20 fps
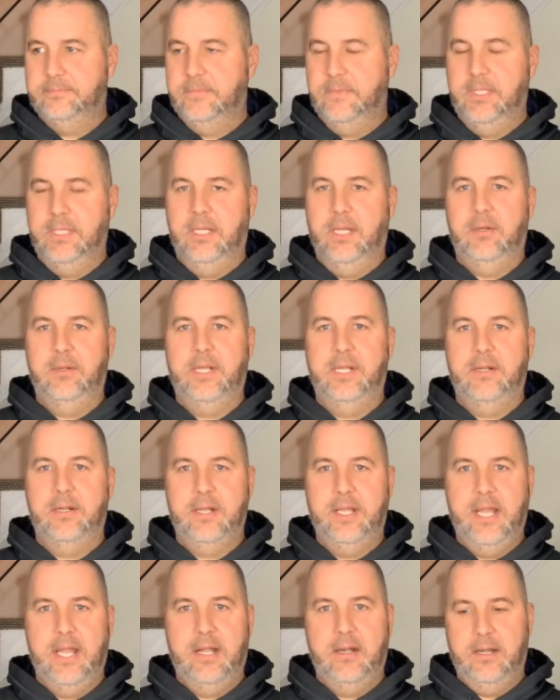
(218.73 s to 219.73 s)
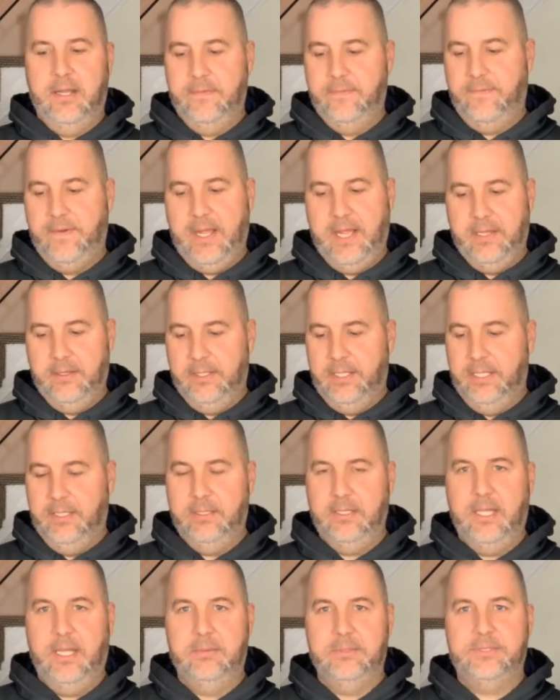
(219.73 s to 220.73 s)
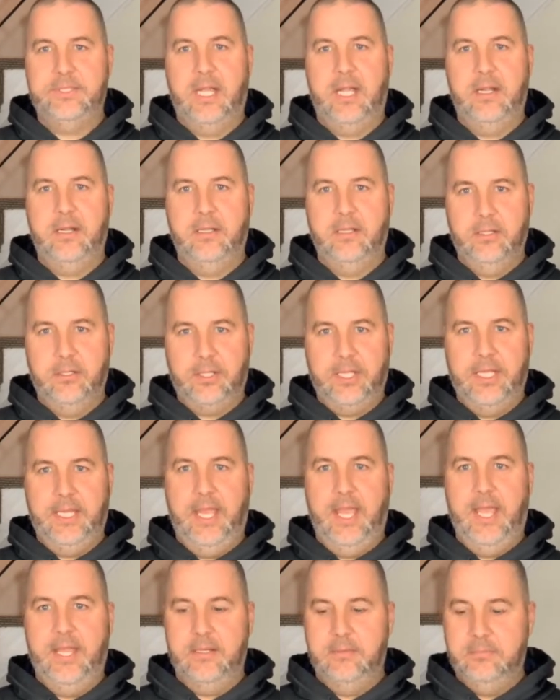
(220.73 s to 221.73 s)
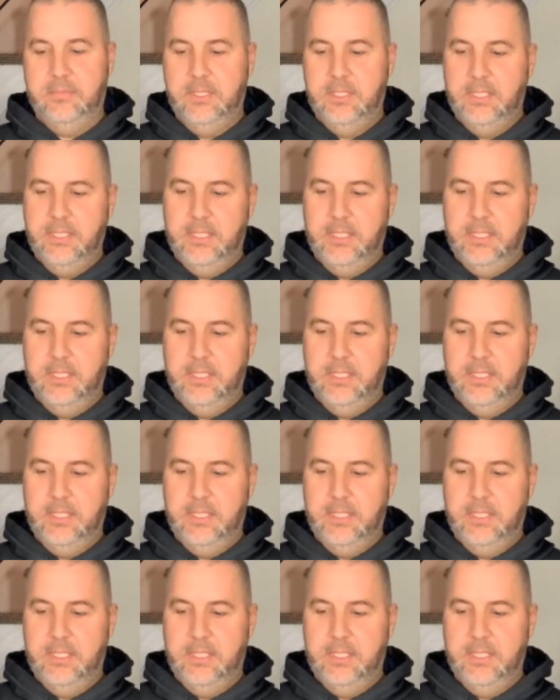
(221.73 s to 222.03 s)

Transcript: you know, here and there, and then finally I was tired of looking at them